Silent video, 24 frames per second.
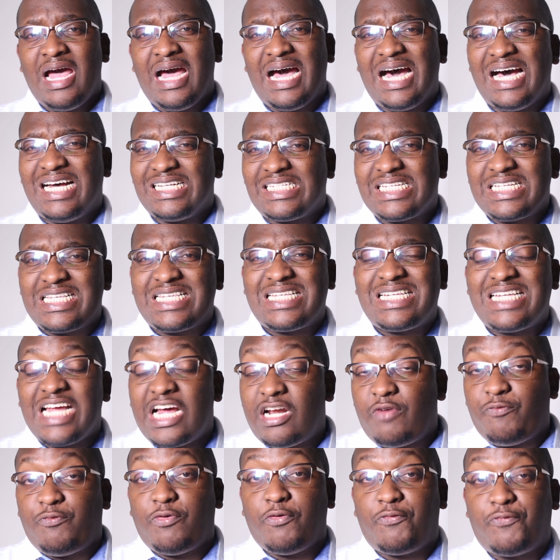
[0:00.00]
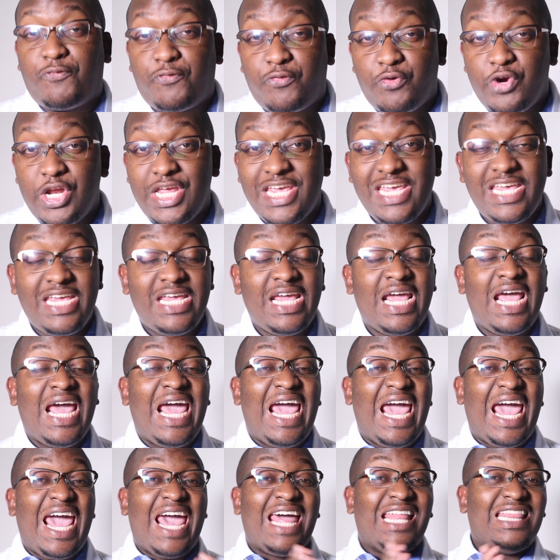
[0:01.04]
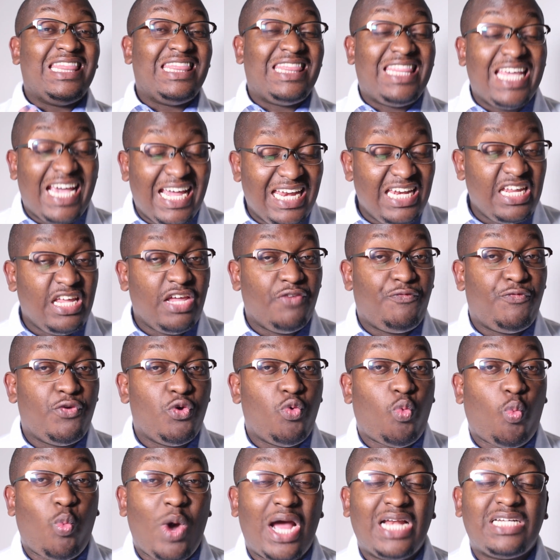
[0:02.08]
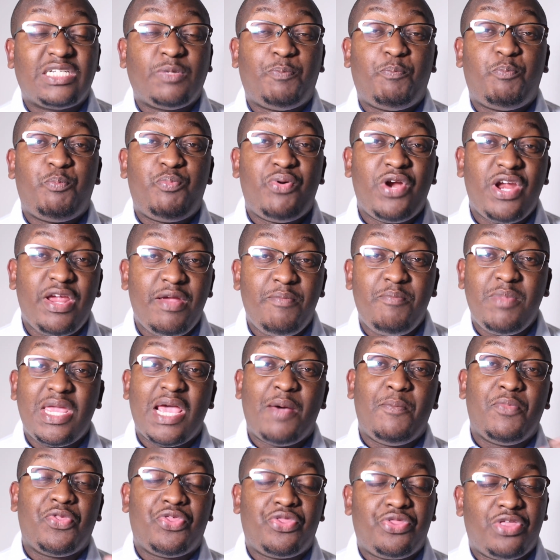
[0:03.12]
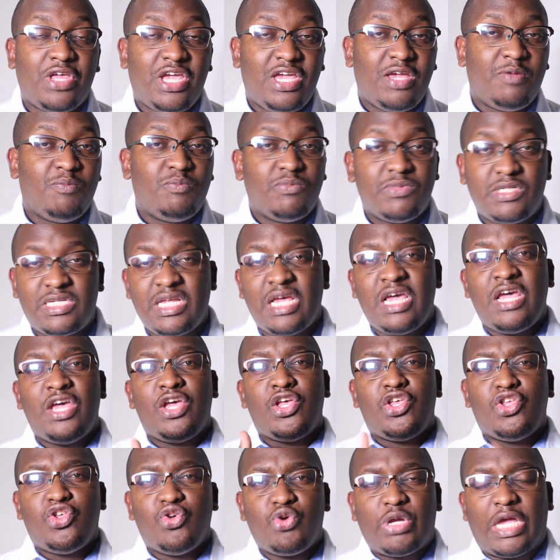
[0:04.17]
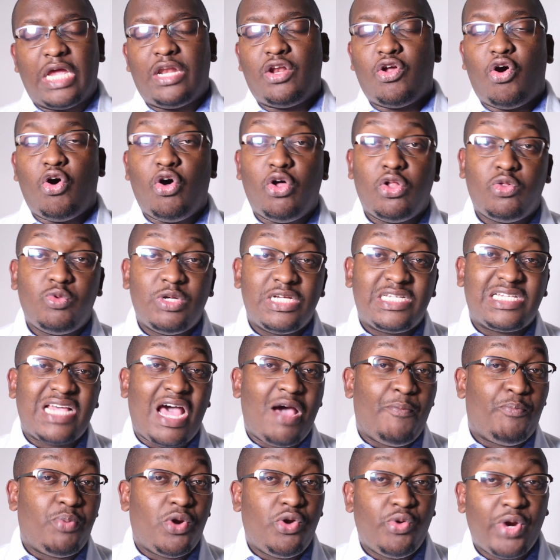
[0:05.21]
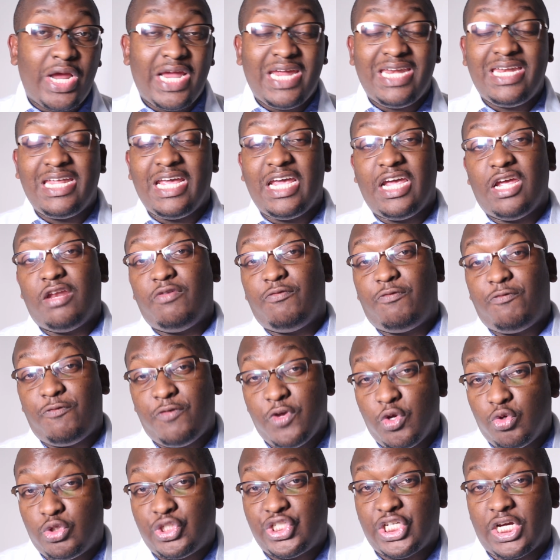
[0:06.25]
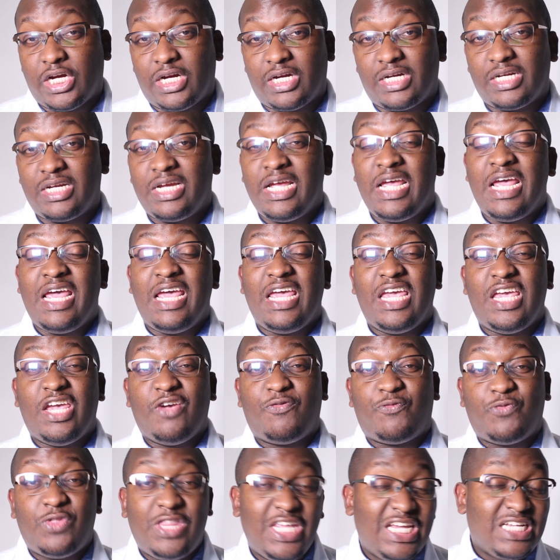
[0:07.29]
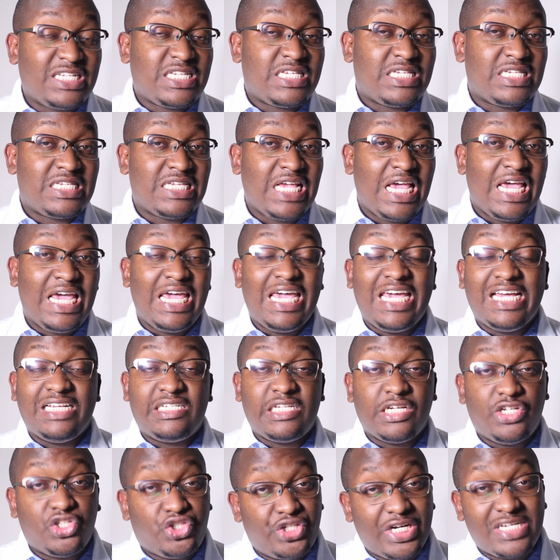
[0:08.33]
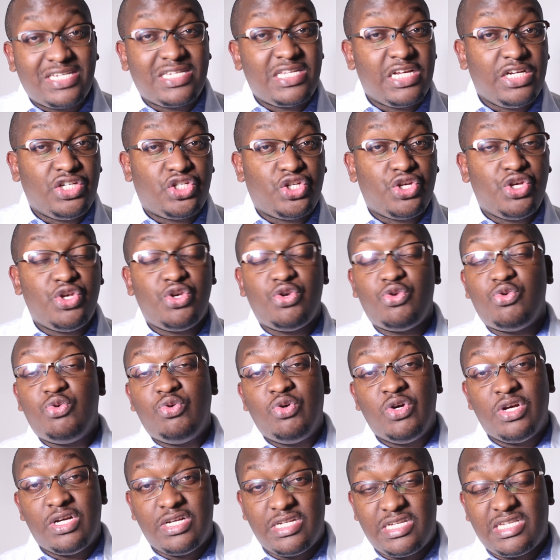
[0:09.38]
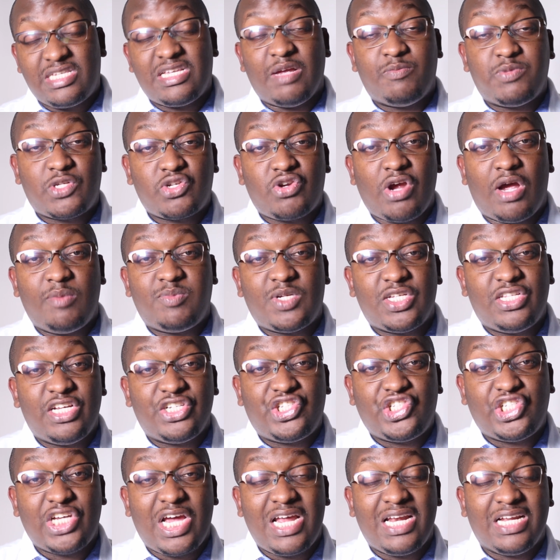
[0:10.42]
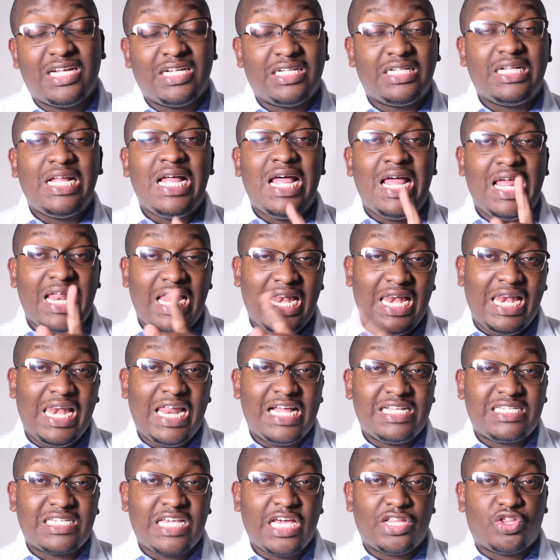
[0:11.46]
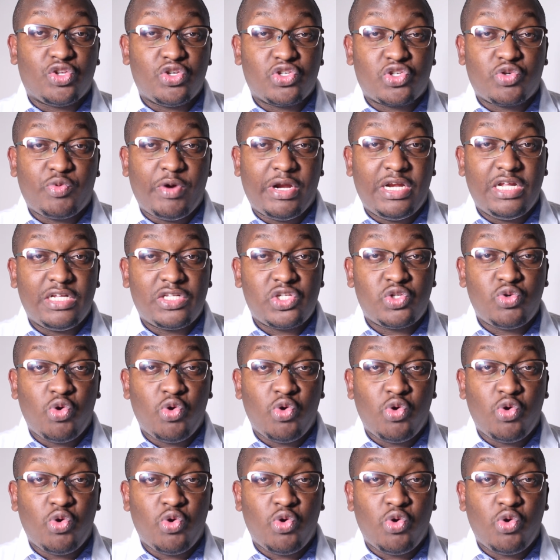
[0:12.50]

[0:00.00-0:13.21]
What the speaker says: as a start for free, and then if you want premium themes you can always upgrade in future. If this is interesting to you, subscribe to the channel. Let's get those credits